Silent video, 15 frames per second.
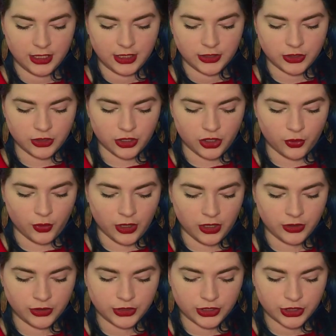so that the
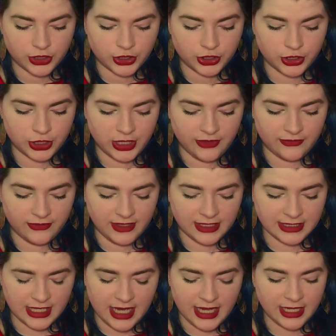world should have
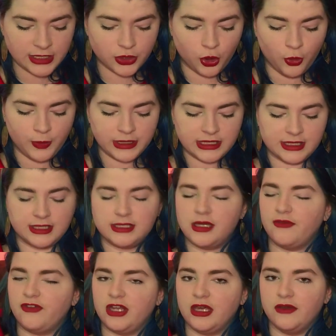its eyes open to the
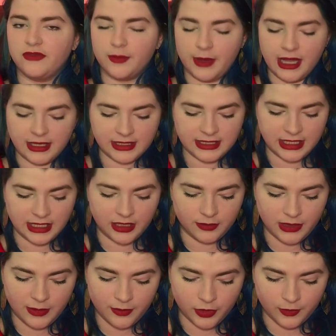suffering of the Palestinian
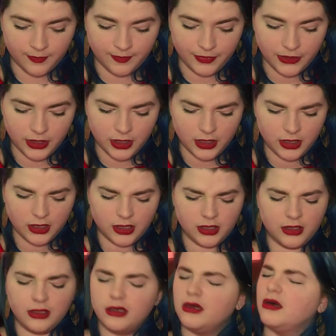people.
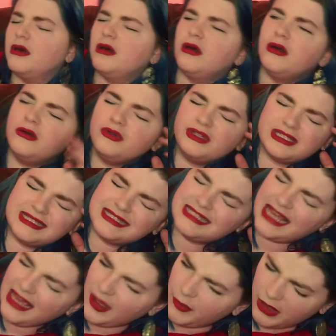All the
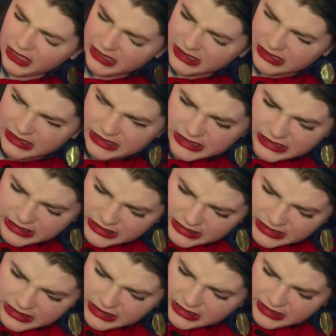same,
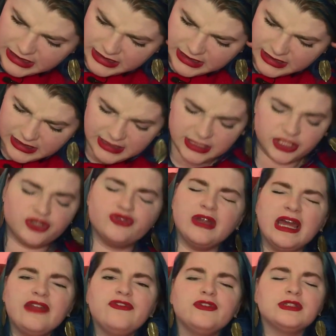it's
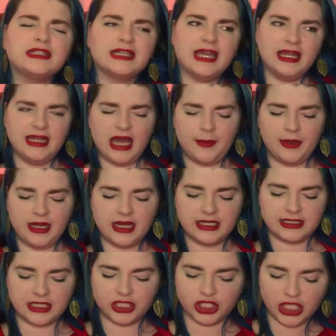dreadful to kidnap an
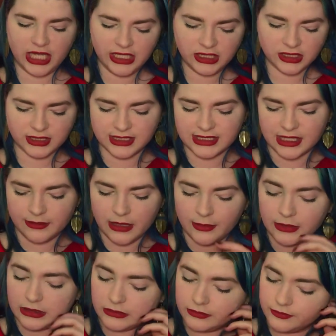innocent child, said
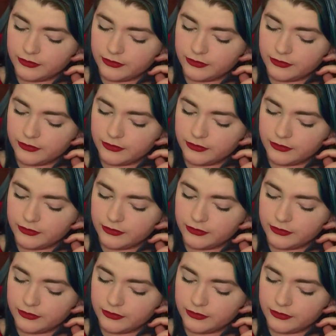Mama.